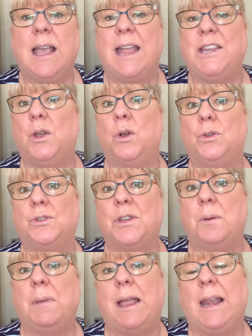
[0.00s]
And you
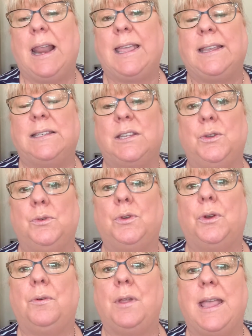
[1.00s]
also might like to
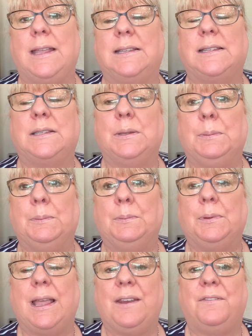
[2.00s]
create some
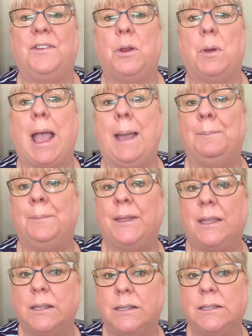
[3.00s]
kind of, you know,
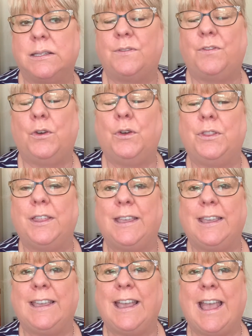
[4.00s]
ambience for
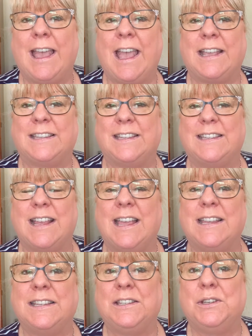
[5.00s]
the uh,
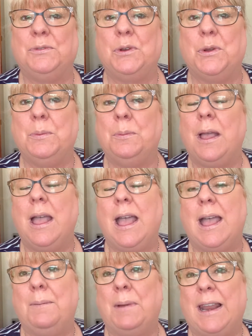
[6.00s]
exercise in the room.
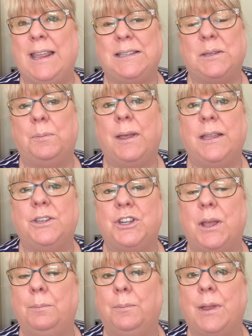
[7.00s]
Um, I like to burn,
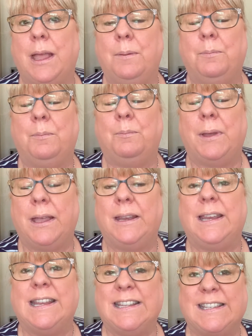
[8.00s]
uh,
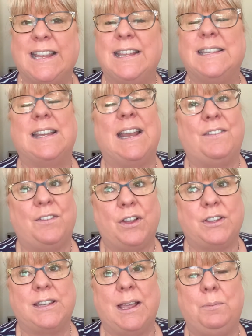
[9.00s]
burn incense, and I've
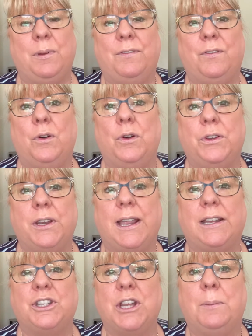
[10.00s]
said before,
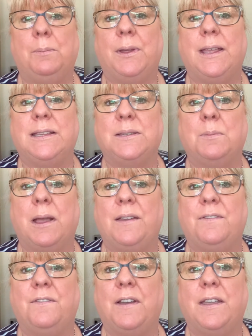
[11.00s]
Nag Champa is my
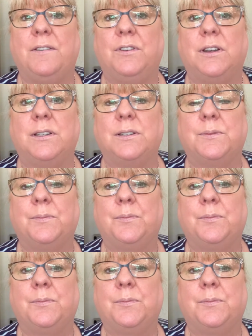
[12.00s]
favourite.